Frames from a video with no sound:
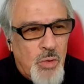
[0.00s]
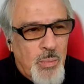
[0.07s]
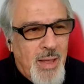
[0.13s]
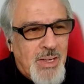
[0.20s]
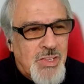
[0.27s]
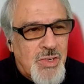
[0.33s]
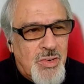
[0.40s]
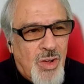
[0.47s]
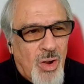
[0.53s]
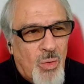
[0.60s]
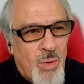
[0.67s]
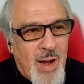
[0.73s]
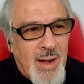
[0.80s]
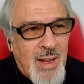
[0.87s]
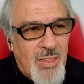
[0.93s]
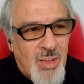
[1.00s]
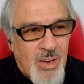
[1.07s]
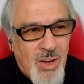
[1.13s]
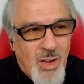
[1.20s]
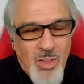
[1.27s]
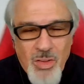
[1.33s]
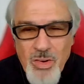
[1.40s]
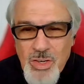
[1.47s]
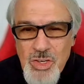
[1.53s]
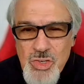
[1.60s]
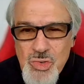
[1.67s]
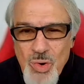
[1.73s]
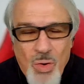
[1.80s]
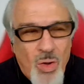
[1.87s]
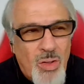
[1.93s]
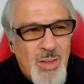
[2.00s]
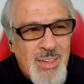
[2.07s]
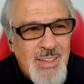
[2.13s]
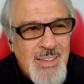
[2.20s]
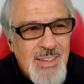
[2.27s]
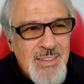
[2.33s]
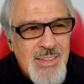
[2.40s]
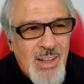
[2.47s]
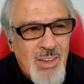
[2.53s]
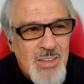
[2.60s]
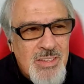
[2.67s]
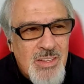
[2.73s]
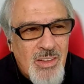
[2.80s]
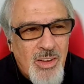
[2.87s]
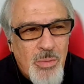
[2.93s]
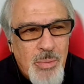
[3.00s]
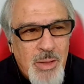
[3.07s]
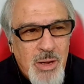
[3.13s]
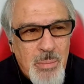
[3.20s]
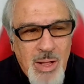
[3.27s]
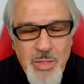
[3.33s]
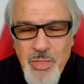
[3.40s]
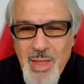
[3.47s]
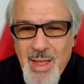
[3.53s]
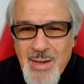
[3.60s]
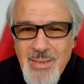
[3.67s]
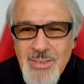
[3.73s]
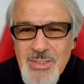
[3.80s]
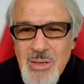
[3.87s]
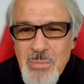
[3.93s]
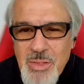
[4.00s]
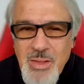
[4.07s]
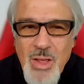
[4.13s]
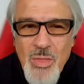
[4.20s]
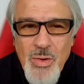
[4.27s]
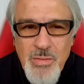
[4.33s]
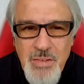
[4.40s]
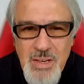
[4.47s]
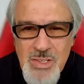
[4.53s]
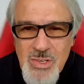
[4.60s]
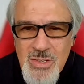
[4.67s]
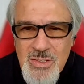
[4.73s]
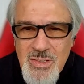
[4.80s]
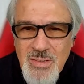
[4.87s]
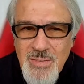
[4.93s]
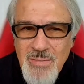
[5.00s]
You mentioned already the color control. Tell us a little bit about that and some of the other features.